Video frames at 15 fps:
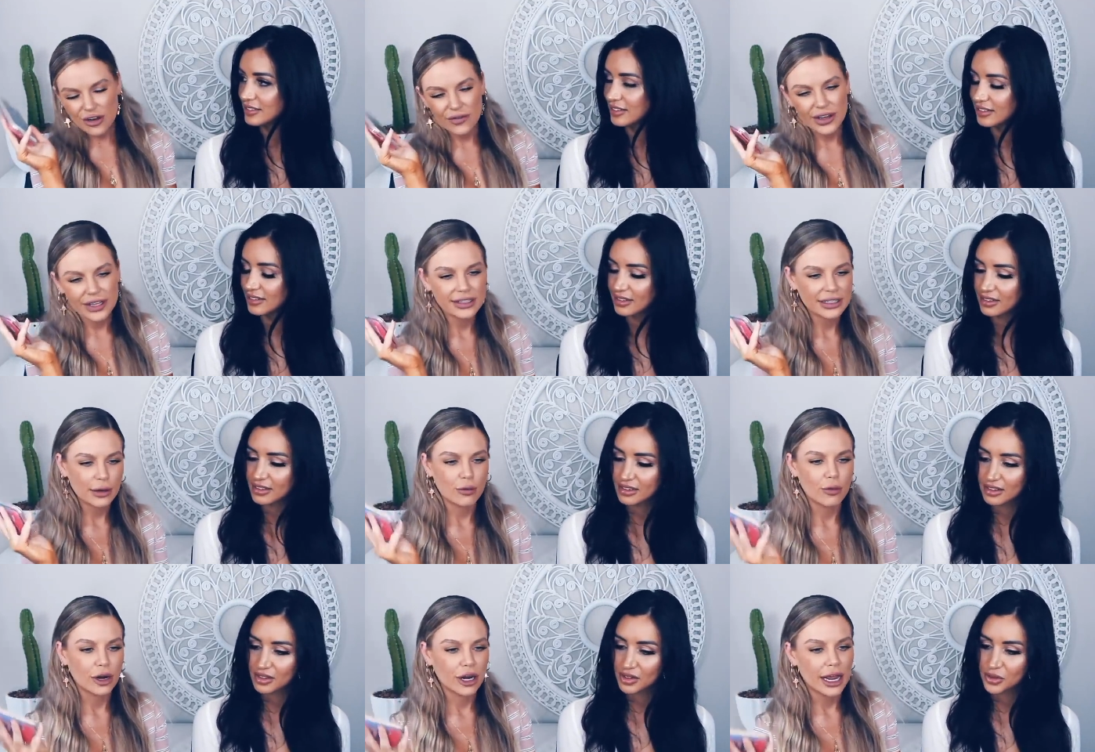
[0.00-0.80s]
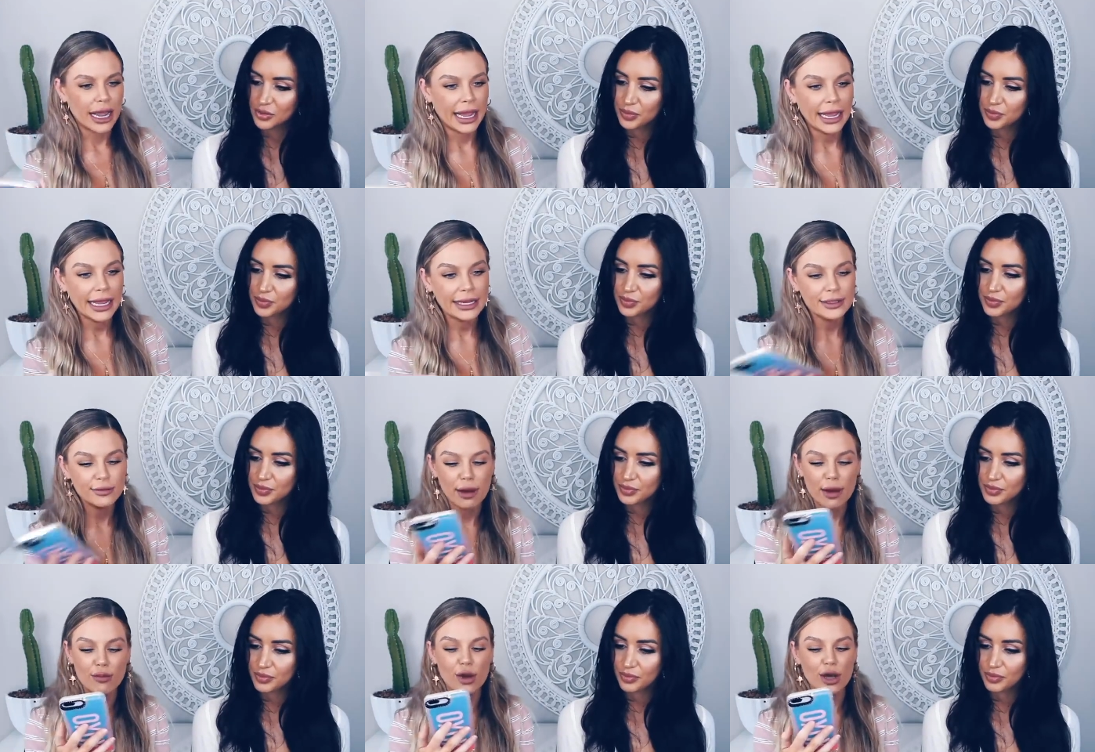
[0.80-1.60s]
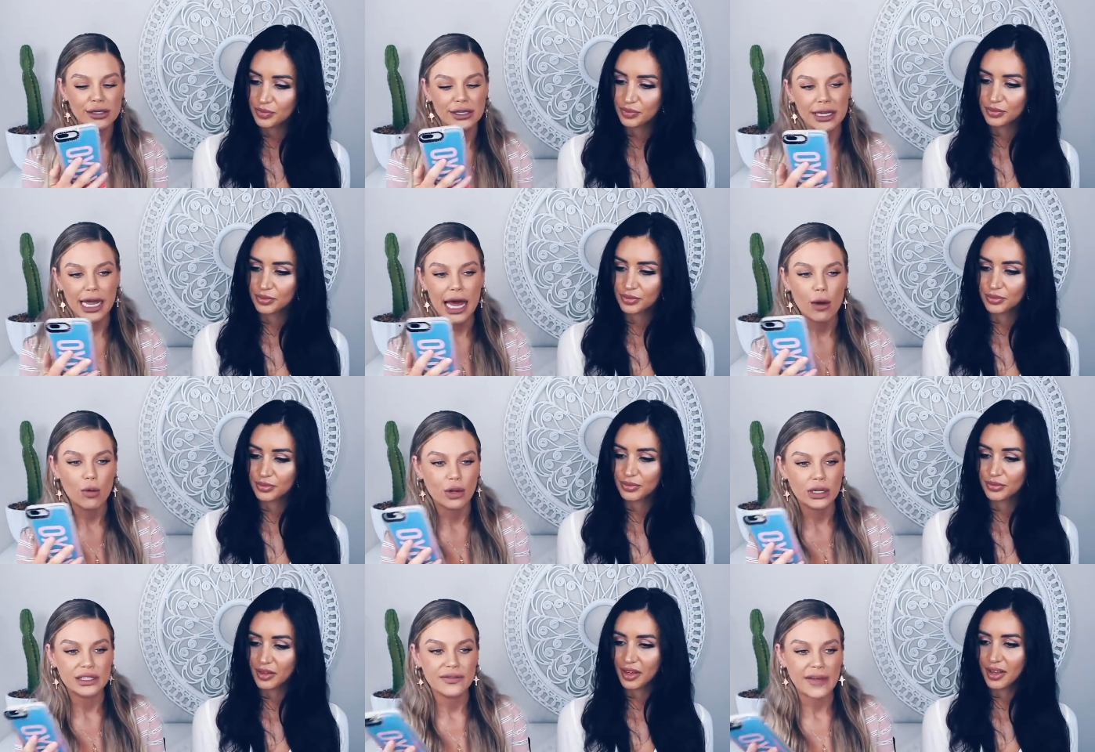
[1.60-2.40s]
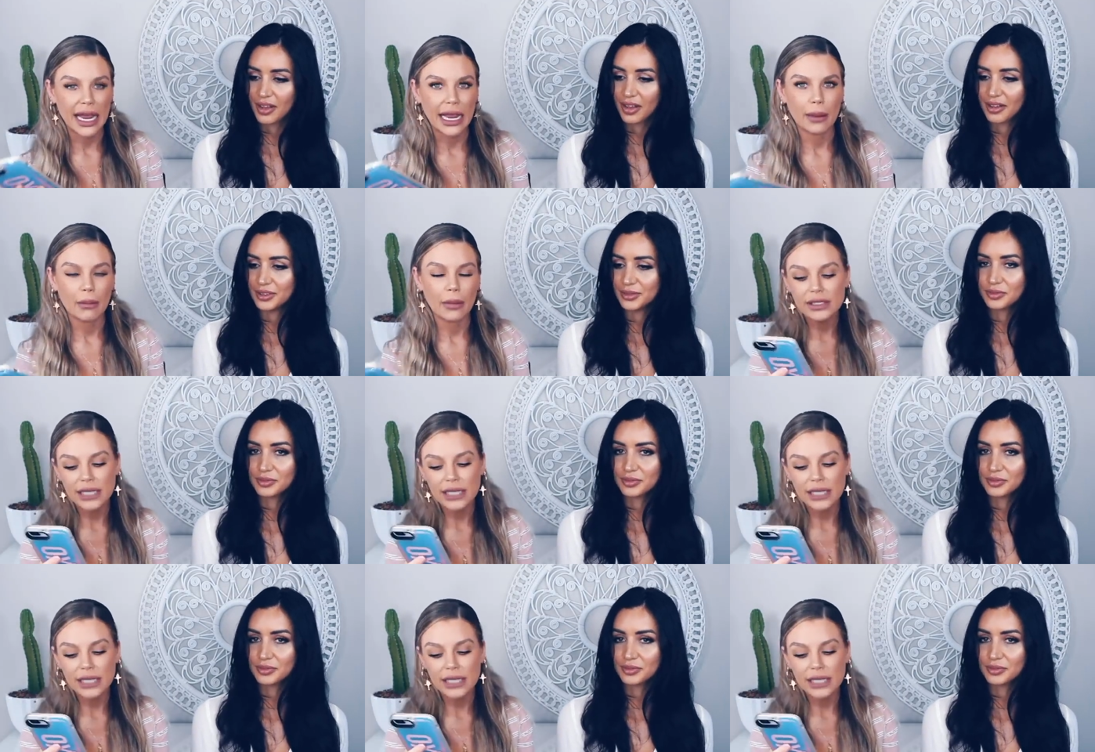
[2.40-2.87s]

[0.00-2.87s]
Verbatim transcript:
Speaker 1: obviously wanted, he's one person that wants fame.